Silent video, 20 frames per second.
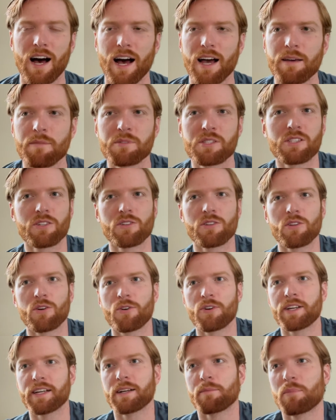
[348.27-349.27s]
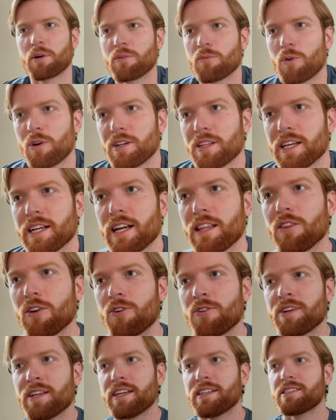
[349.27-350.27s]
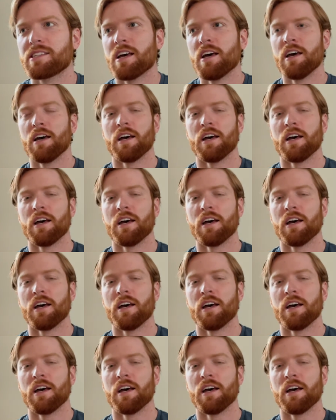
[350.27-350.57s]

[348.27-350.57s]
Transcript: I am still learning, but one thing I learned is,